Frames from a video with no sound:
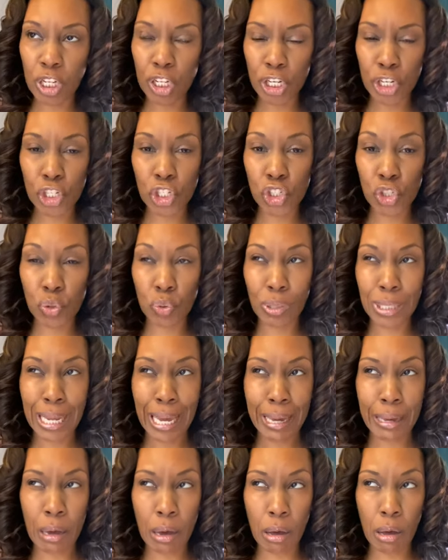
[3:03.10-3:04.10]
look at you
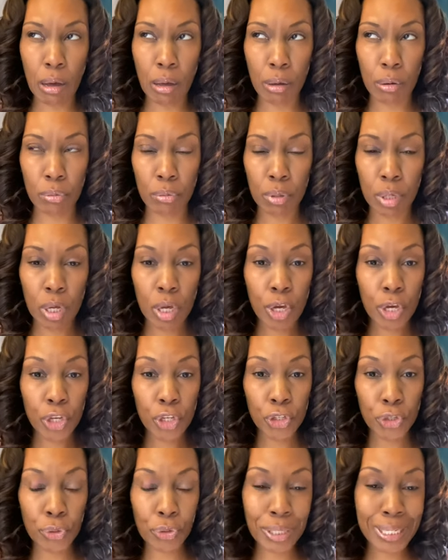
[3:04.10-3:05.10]
like, oh,
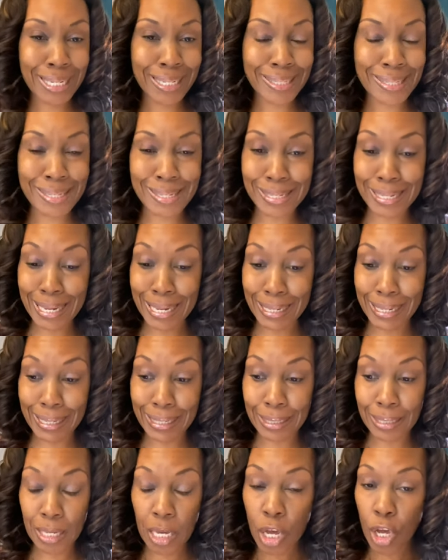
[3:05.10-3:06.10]
you're
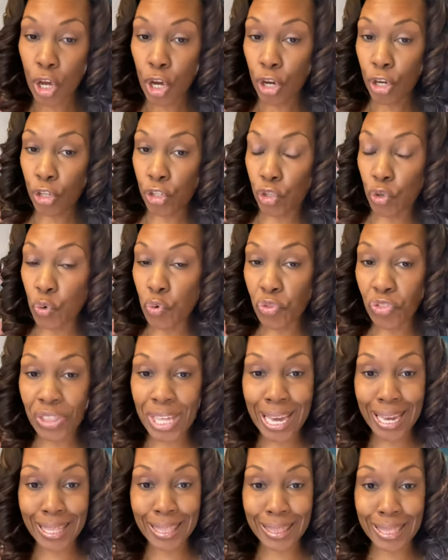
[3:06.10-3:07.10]
conceited. You
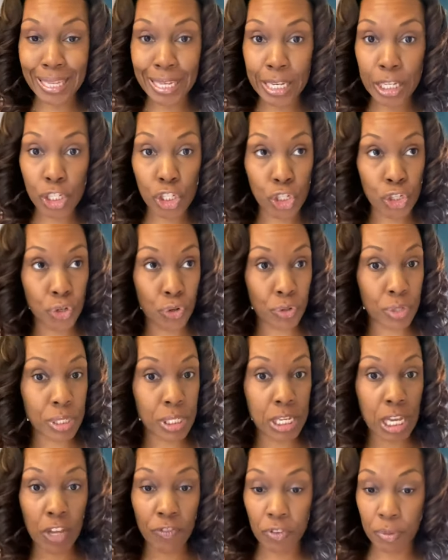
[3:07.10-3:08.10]
think this, you're
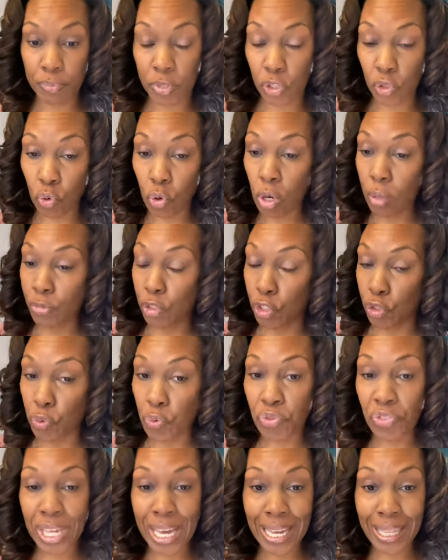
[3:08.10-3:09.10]
self-absorbed. You
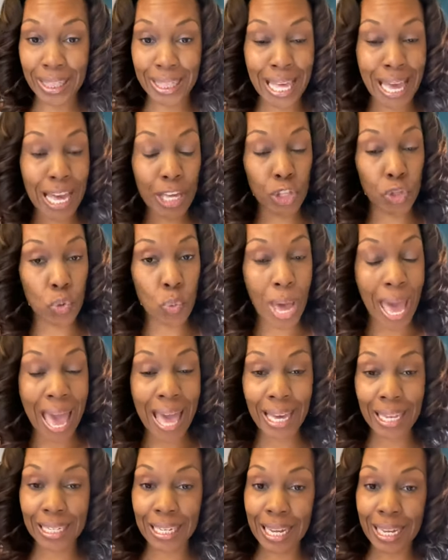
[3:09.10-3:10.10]
think that, you
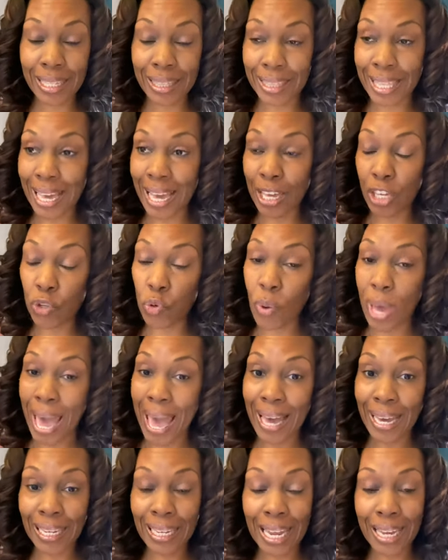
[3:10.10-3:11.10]
act like that, you
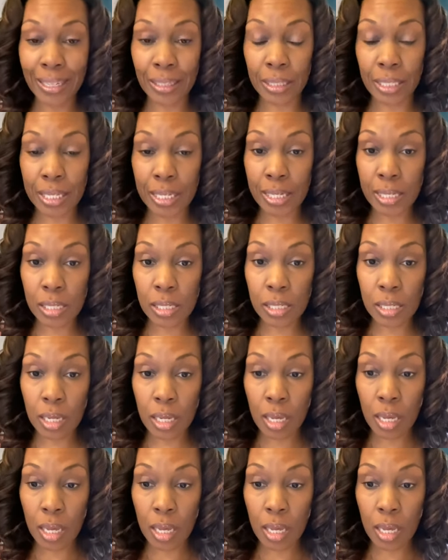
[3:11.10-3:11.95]
act like this.